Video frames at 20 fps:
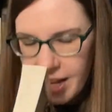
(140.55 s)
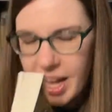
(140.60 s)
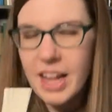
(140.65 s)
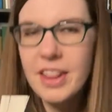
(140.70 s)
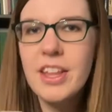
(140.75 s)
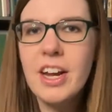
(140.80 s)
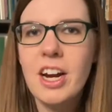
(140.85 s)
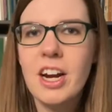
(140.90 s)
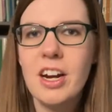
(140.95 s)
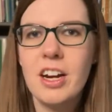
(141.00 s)

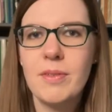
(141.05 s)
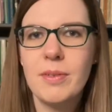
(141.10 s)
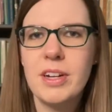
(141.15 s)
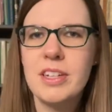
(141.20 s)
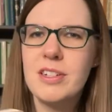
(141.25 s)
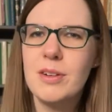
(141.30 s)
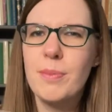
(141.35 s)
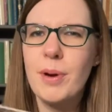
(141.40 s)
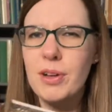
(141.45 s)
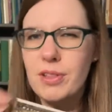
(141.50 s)
They're, cause
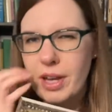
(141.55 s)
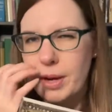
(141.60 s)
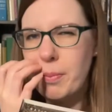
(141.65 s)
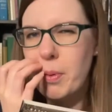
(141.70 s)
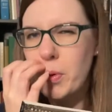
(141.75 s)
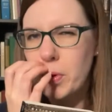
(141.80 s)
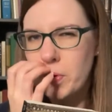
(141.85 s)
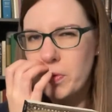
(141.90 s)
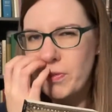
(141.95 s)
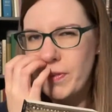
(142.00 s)
they're both like
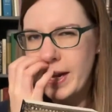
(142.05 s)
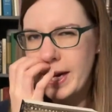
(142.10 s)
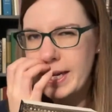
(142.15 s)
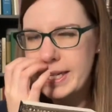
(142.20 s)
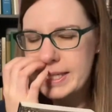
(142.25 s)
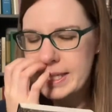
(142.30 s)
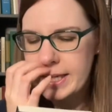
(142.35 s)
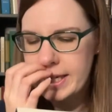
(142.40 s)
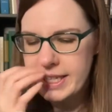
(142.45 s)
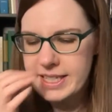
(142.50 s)
portal
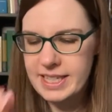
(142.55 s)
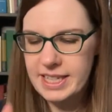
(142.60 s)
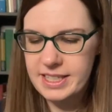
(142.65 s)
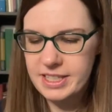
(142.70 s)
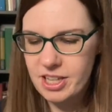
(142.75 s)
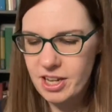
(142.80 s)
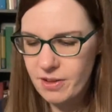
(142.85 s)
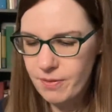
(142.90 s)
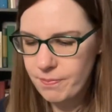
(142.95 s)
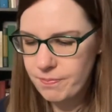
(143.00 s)
fantasies. And
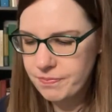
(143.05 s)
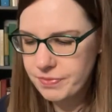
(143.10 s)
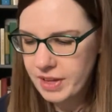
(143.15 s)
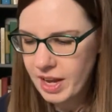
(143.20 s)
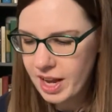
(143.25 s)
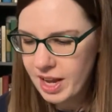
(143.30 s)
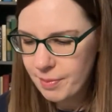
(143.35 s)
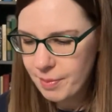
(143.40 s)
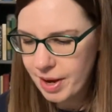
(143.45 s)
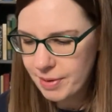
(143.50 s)
so
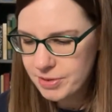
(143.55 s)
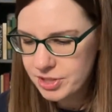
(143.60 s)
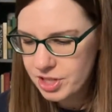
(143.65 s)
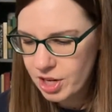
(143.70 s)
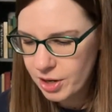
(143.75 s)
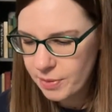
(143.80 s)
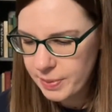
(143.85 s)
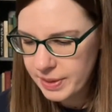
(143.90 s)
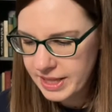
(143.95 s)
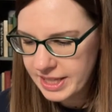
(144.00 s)
I'm just
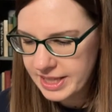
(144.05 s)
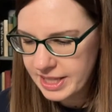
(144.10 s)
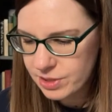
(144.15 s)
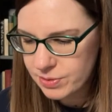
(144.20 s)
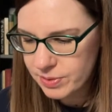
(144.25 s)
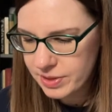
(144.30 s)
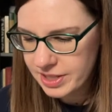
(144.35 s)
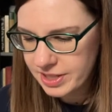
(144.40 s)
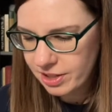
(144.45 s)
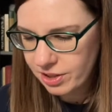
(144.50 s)
hoping that this
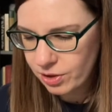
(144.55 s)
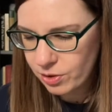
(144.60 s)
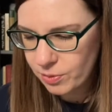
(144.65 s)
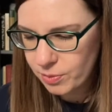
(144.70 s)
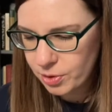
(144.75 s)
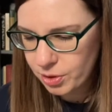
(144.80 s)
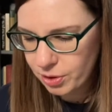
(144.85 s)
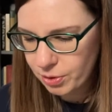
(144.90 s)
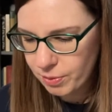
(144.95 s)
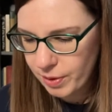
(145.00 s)
one is a little
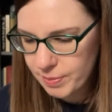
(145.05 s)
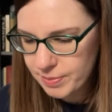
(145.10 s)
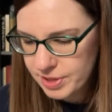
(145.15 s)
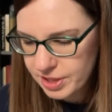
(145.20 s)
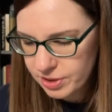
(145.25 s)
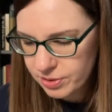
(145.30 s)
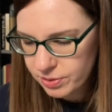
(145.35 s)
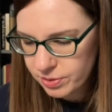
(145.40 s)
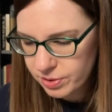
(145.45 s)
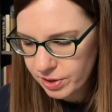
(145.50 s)
more
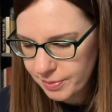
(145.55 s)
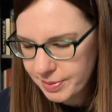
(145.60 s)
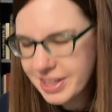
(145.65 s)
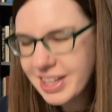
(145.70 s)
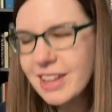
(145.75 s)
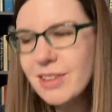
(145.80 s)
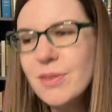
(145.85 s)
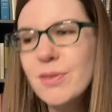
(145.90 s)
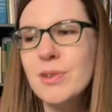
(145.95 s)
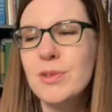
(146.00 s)
whimsical. I mean, the
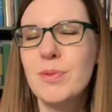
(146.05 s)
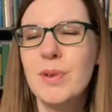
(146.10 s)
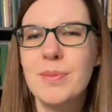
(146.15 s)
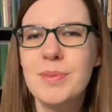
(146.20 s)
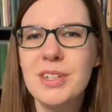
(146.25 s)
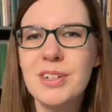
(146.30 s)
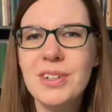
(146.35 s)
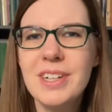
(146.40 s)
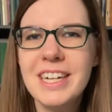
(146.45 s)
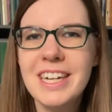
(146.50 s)
other one was
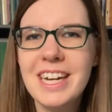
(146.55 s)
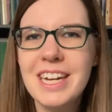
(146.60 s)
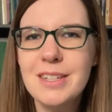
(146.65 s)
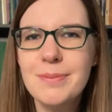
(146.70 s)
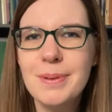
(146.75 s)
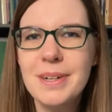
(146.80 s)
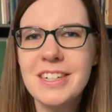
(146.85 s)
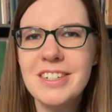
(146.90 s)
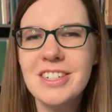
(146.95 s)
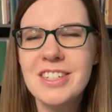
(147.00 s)
whimsical, I guess,
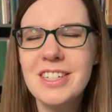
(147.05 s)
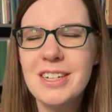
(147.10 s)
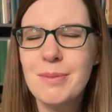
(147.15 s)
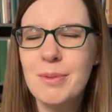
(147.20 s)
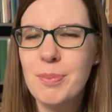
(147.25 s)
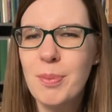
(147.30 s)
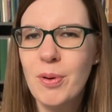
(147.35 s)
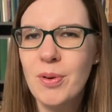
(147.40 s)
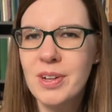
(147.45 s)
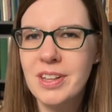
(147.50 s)
but it just seemed
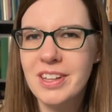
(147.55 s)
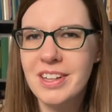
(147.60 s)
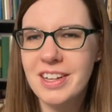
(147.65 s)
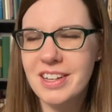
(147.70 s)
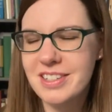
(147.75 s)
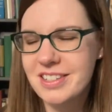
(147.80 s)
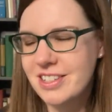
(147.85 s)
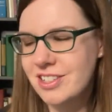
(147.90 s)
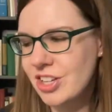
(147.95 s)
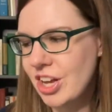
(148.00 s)

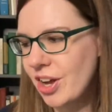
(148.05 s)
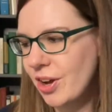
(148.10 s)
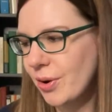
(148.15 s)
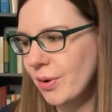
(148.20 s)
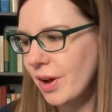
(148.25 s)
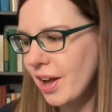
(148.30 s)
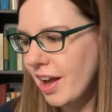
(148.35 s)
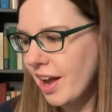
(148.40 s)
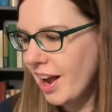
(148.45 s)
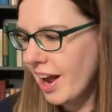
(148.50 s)
pointless. So
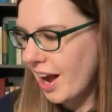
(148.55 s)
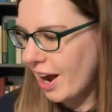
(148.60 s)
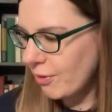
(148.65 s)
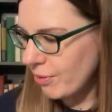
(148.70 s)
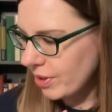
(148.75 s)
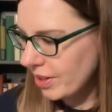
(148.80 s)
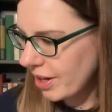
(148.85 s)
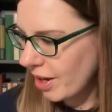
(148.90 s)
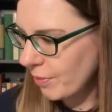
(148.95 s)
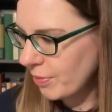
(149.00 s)
I
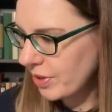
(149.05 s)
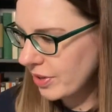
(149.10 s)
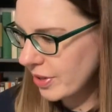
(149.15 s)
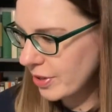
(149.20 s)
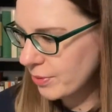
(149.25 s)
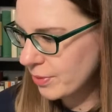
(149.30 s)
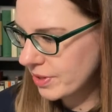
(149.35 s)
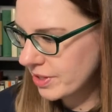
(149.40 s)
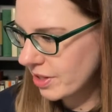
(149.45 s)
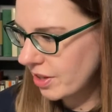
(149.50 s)
really hope that this
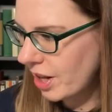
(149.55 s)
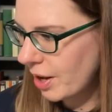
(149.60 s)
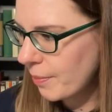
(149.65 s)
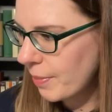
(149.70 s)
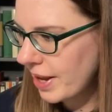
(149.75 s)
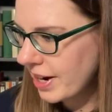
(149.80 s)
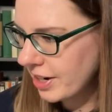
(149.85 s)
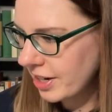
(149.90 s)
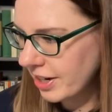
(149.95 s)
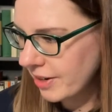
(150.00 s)
one's a lot
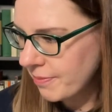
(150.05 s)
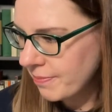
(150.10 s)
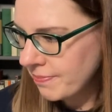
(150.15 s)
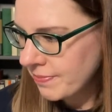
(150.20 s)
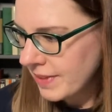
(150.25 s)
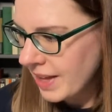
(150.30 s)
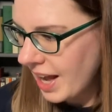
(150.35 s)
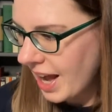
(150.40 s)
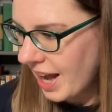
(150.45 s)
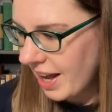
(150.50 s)
better.
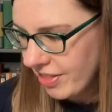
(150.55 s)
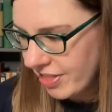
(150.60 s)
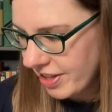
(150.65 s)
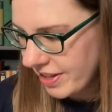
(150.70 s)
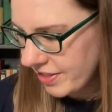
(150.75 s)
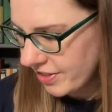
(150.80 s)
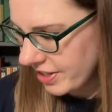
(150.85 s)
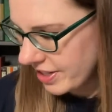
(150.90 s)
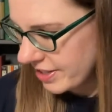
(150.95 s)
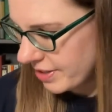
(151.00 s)
I think
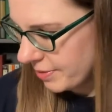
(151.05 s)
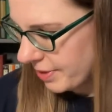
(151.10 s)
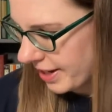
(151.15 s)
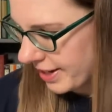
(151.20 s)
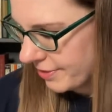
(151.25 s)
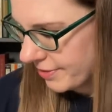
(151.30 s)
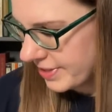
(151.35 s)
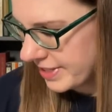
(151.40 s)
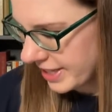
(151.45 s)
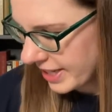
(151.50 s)
there is some kind
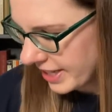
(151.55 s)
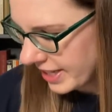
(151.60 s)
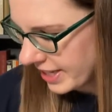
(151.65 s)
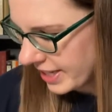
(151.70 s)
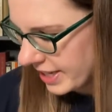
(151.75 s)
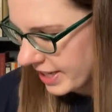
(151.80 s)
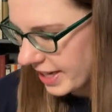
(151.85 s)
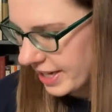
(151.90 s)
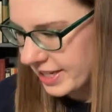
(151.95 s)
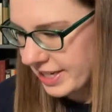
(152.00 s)
of
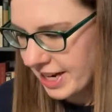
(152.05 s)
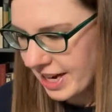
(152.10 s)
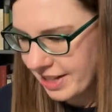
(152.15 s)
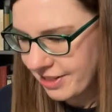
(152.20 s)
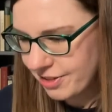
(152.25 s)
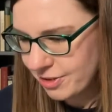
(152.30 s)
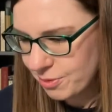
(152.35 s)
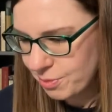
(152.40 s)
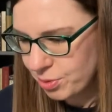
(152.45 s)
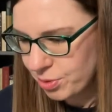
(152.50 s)
sea, and yeah,
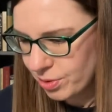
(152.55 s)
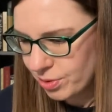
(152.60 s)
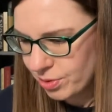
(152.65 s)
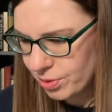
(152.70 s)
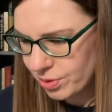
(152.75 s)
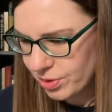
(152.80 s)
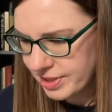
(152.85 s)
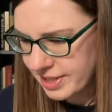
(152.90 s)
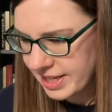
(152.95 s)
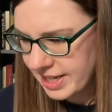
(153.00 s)
there's
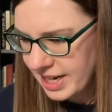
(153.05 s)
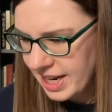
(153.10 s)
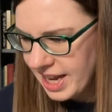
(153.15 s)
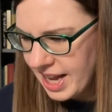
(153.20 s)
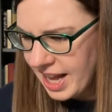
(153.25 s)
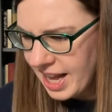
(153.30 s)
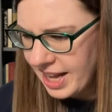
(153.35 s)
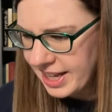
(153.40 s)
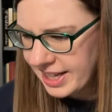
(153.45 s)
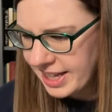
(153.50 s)
portals, and
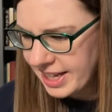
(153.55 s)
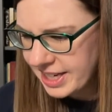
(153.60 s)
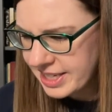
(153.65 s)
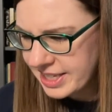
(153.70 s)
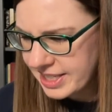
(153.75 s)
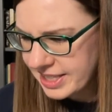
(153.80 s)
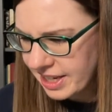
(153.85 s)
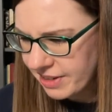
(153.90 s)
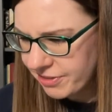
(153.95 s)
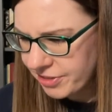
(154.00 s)
a kid
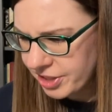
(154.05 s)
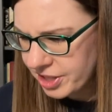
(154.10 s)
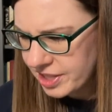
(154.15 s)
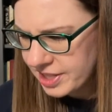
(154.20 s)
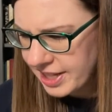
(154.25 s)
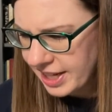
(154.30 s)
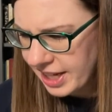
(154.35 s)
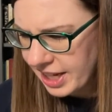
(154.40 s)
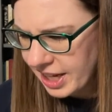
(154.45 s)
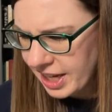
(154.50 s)
discovers
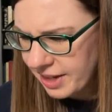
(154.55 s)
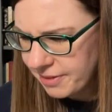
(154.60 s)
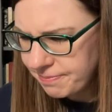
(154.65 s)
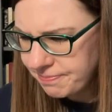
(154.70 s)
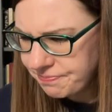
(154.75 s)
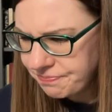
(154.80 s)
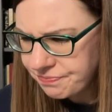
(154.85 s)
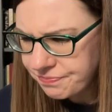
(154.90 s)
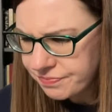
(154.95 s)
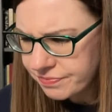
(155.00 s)
like a,
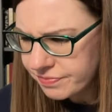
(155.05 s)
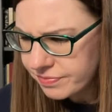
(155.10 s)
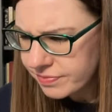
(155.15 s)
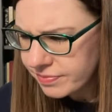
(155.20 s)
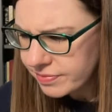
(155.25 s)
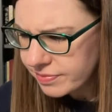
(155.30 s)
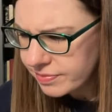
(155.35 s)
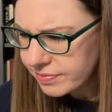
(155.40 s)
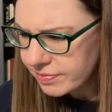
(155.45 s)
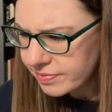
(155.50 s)

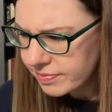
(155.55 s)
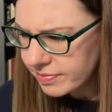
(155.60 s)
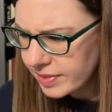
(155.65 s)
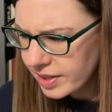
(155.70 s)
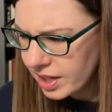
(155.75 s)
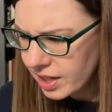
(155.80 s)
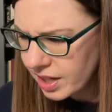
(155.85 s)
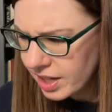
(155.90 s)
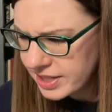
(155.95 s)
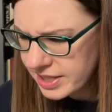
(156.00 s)

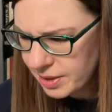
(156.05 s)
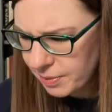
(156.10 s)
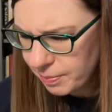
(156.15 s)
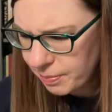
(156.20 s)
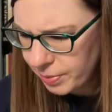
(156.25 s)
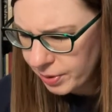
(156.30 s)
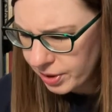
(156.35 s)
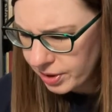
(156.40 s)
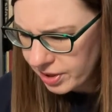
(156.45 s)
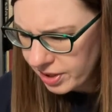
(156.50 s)
is it a
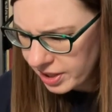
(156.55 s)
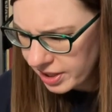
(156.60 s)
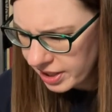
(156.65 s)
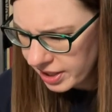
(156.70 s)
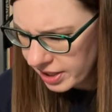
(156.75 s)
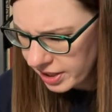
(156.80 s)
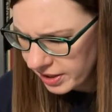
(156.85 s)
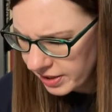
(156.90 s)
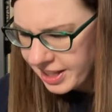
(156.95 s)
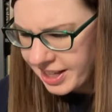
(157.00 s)
book?
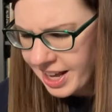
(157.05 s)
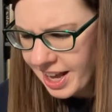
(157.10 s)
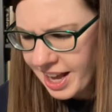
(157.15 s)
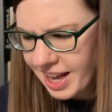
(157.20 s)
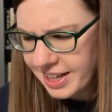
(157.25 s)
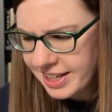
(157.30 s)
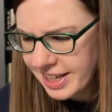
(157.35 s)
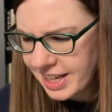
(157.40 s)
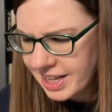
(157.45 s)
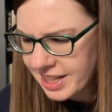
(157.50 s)
Yeah,
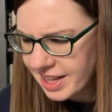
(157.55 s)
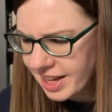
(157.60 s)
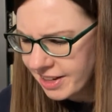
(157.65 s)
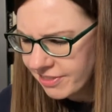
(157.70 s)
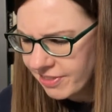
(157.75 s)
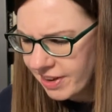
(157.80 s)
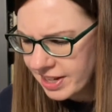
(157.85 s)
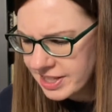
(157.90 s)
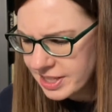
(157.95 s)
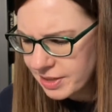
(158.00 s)
a kid like
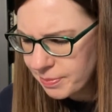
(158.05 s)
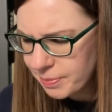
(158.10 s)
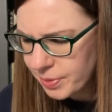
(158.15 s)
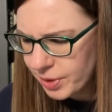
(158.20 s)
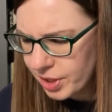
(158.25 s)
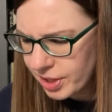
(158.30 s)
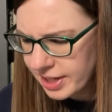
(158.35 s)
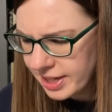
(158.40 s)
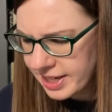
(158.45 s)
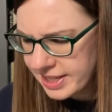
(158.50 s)
finds a
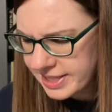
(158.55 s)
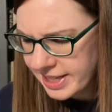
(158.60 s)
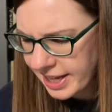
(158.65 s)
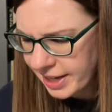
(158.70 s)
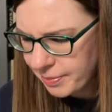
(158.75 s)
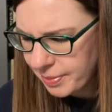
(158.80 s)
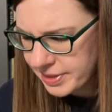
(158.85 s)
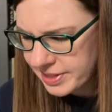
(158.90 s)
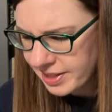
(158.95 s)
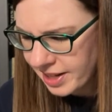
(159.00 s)
book in his
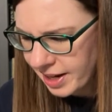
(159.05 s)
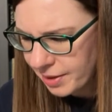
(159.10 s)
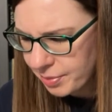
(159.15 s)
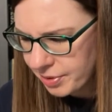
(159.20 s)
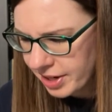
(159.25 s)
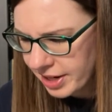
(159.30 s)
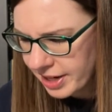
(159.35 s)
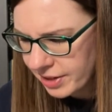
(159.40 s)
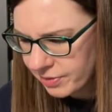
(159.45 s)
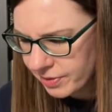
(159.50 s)
campus
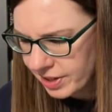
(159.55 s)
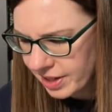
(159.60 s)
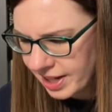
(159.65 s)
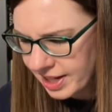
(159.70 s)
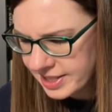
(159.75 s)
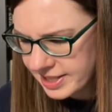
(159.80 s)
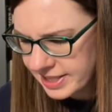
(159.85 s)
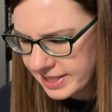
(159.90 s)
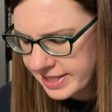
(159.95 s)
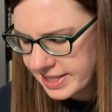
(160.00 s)
library and
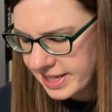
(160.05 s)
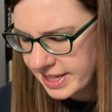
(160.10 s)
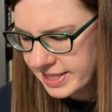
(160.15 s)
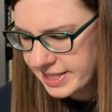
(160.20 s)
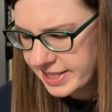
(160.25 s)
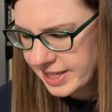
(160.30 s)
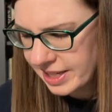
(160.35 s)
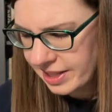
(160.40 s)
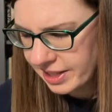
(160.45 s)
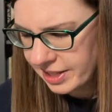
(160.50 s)
realizes that
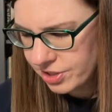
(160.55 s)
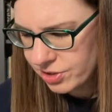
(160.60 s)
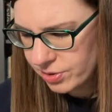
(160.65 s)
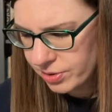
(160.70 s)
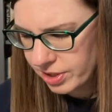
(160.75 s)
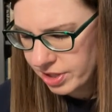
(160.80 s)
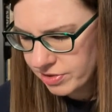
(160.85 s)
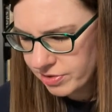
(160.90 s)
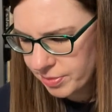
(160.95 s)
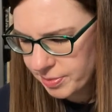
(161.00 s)
it's telling
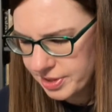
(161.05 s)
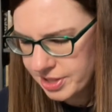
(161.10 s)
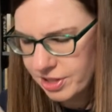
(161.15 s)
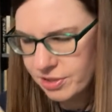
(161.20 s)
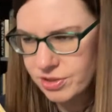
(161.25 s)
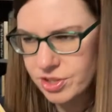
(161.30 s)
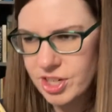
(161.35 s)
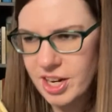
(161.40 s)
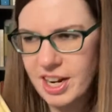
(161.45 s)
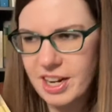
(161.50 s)
stories from his
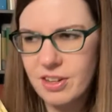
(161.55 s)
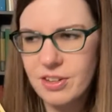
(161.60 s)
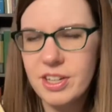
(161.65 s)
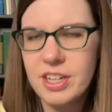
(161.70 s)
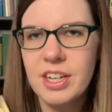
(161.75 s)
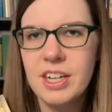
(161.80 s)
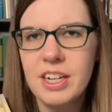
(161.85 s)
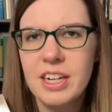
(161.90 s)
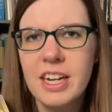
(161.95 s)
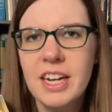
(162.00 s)
own
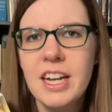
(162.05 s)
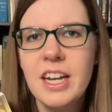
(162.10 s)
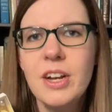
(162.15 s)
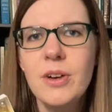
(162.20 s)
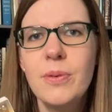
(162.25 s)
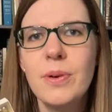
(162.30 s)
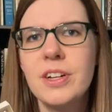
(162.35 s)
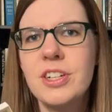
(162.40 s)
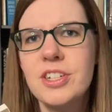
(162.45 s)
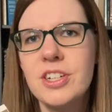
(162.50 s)
childhood,
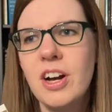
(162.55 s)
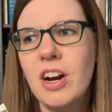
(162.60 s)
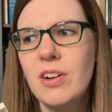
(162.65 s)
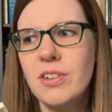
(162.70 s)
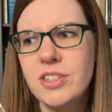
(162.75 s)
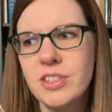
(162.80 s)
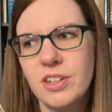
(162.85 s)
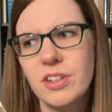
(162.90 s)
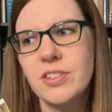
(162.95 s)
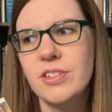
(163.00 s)
which
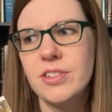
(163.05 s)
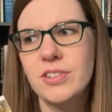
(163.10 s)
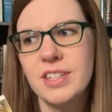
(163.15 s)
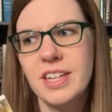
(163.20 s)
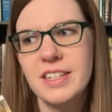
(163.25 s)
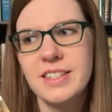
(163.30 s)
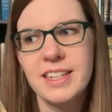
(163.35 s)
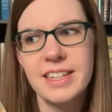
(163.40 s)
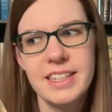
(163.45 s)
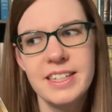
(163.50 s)
also
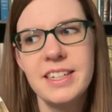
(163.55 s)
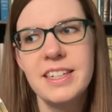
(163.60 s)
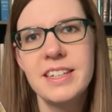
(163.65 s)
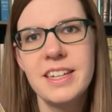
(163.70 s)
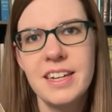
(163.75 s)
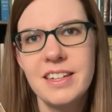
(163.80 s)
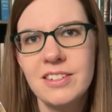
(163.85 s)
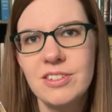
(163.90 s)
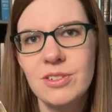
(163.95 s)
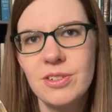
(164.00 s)
sounds like The
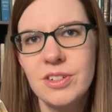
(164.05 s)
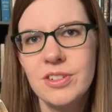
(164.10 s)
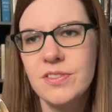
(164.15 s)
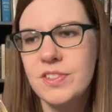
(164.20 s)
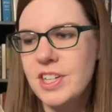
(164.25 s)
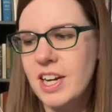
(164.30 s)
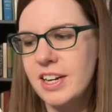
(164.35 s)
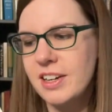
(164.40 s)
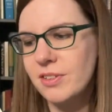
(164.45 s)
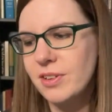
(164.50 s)
10,000 Doors of
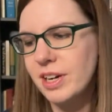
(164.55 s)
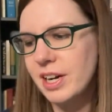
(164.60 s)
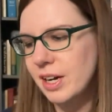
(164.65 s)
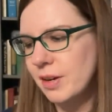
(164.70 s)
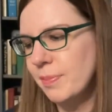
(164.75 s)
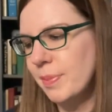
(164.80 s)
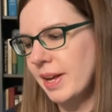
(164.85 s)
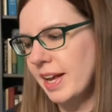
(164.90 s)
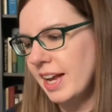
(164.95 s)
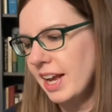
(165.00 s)
January.
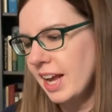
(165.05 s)
But